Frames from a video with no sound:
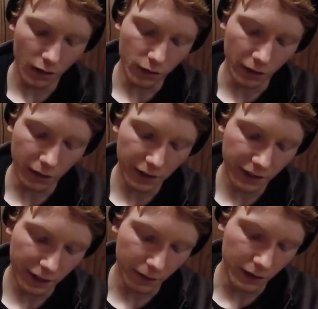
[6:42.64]
So now that I
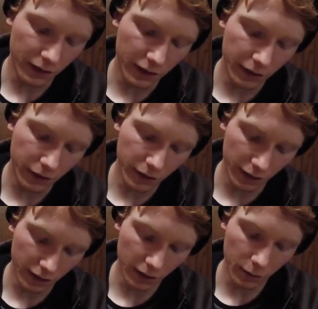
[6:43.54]
have this guy on,
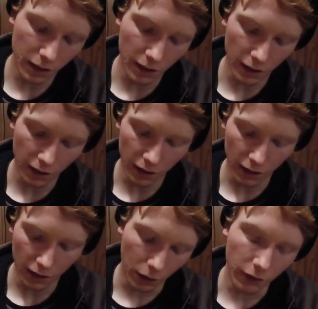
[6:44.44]
it's going to be
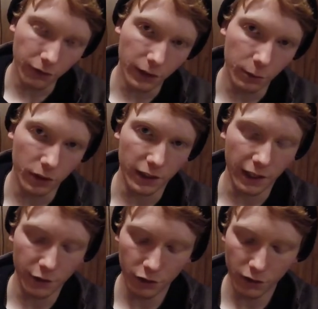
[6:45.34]
a perfect
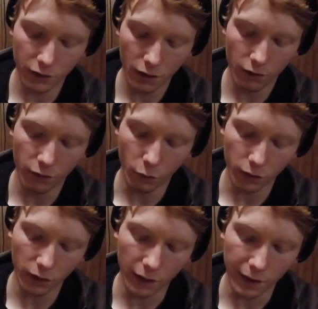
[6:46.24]
protection for
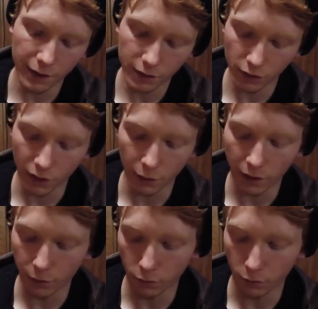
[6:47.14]
the lens, that way